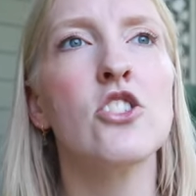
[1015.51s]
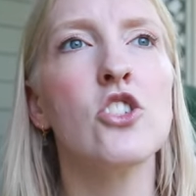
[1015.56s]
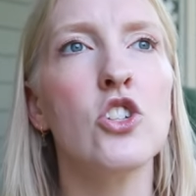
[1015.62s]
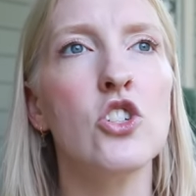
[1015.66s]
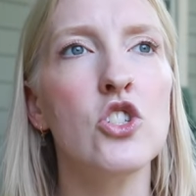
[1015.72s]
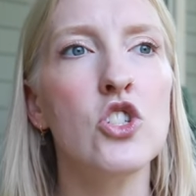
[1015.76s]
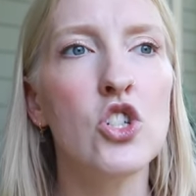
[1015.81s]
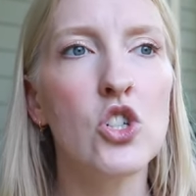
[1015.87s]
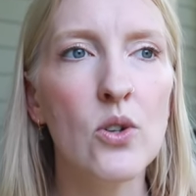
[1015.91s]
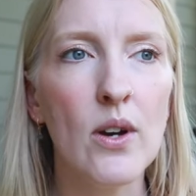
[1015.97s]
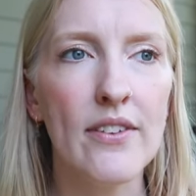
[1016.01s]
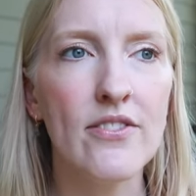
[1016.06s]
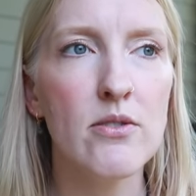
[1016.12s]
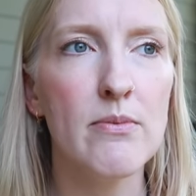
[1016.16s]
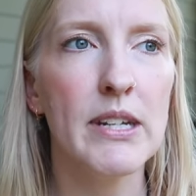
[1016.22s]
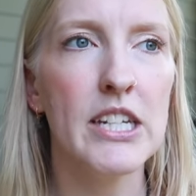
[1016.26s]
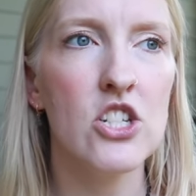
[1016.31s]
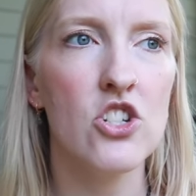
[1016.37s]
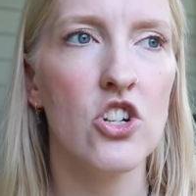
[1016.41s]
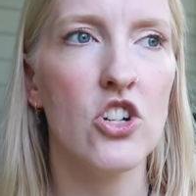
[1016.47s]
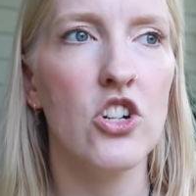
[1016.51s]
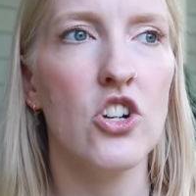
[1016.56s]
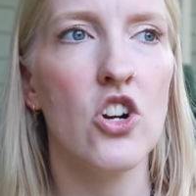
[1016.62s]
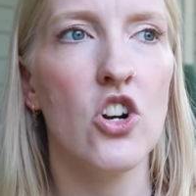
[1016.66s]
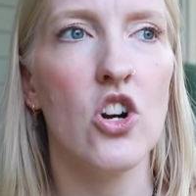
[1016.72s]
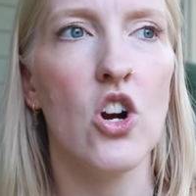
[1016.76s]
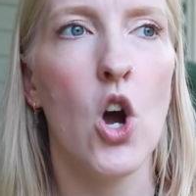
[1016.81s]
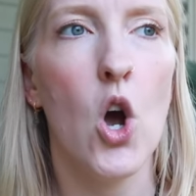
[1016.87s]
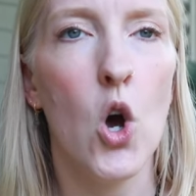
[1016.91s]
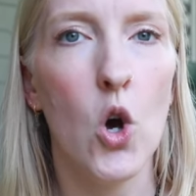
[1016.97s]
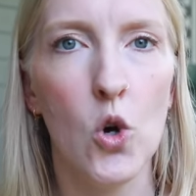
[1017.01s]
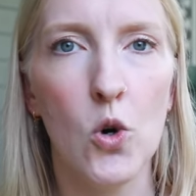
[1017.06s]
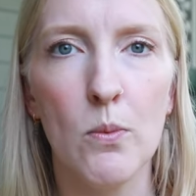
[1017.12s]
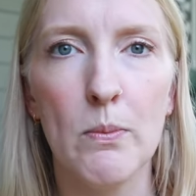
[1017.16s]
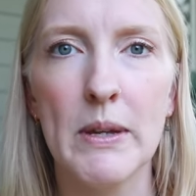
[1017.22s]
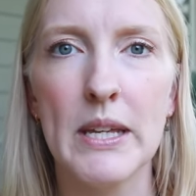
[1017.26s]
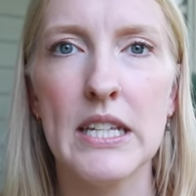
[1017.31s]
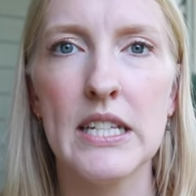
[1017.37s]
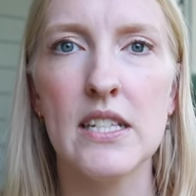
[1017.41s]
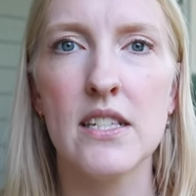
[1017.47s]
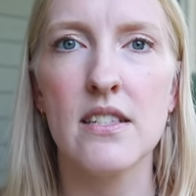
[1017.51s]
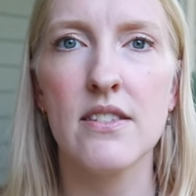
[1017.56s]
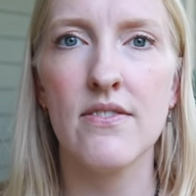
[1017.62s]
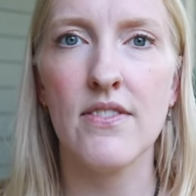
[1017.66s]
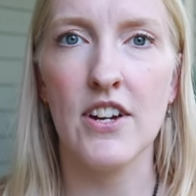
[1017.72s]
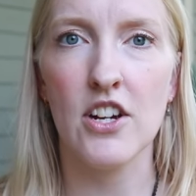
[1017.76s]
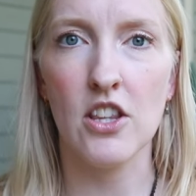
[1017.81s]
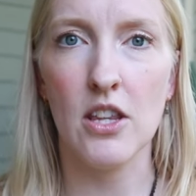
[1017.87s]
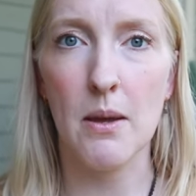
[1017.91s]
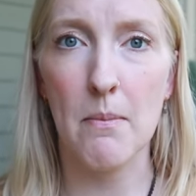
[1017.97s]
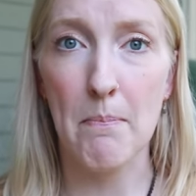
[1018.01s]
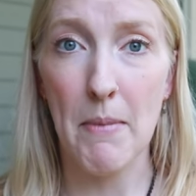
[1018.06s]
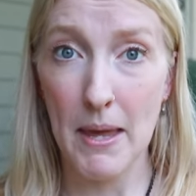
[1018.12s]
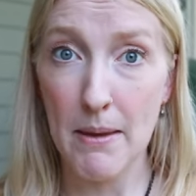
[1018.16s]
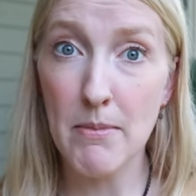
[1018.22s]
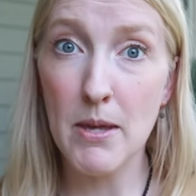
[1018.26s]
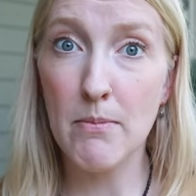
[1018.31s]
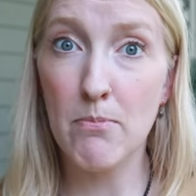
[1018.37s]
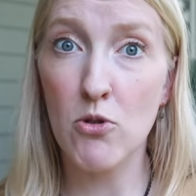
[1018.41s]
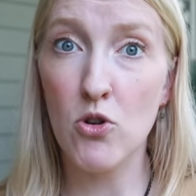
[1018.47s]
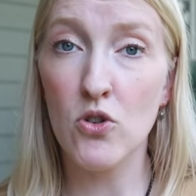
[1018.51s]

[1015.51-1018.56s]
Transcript: So you do have to make sure your home is fairly baby